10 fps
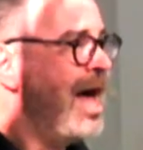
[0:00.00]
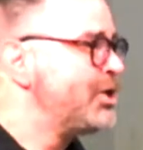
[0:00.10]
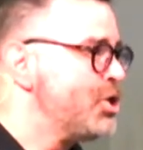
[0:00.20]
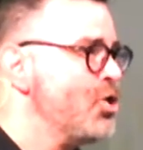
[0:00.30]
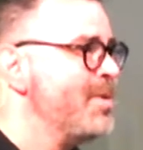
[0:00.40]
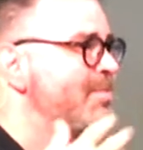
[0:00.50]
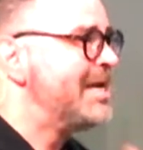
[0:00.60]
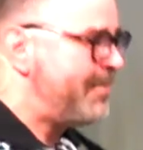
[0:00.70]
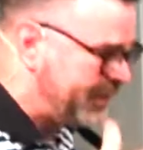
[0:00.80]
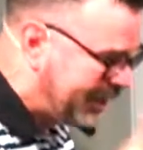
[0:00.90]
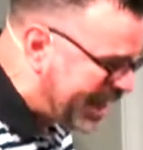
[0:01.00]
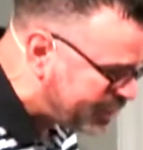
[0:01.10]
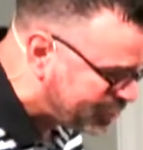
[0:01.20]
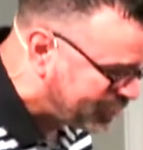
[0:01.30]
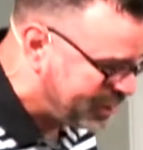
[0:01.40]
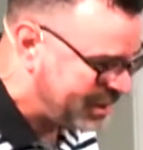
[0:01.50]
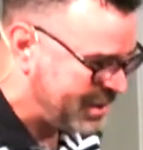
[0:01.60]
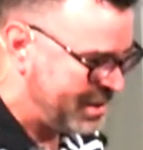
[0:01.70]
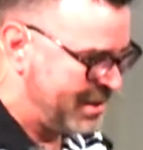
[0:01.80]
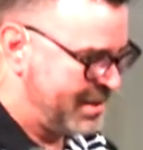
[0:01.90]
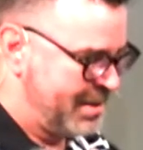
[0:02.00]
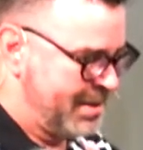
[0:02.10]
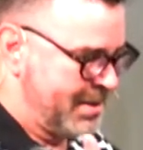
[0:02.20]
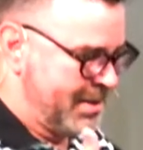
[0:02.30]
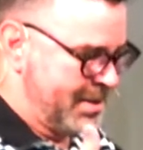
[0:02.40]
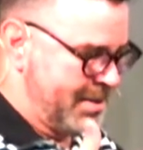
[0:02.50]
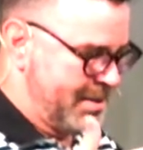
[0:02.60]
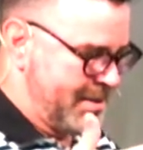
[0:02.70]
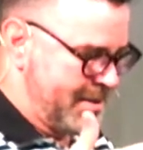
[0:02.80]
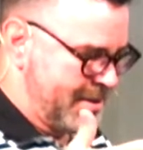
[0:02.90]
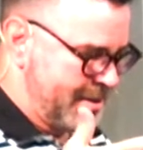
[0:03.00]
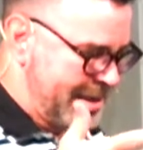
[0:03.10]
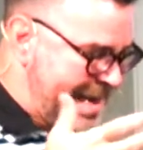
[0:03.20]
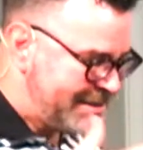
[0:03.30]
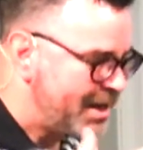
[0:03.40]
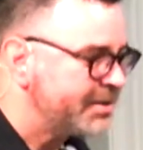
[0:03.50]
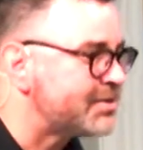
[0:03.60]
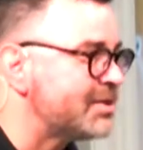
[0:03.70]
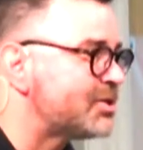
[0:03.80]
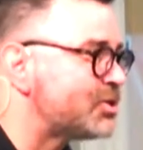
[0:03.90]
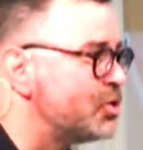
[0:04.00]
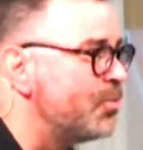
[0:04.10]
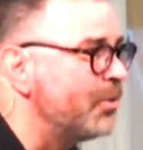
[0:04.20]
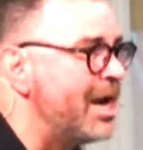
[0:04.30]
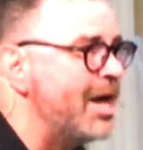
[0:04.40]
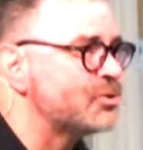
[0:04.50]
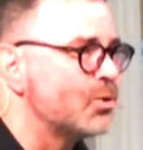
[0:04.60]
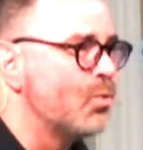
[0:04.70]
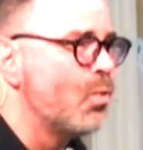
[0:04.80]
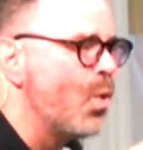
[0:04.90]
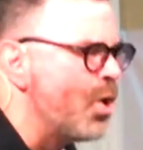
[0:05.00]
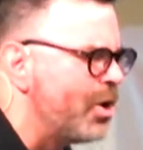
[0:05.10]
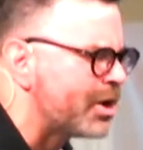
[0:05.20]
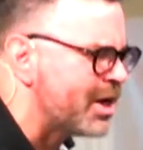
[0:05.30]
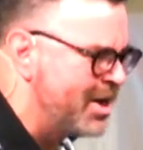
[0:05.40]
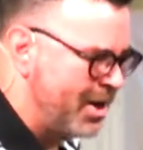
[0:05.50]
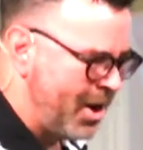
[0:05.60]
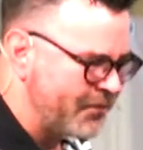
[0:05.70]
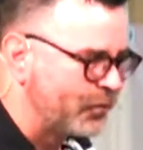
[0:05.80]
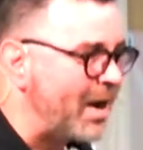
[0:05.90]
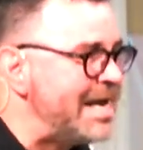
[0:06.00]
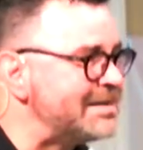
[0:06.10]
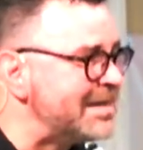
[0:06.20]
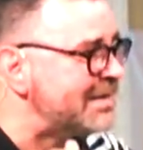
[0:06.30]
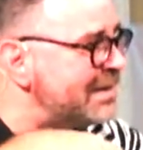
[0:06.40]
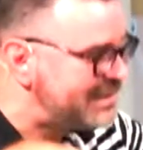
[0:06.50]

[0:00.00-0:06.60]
Not human manipulation. He does this supernatural work of raising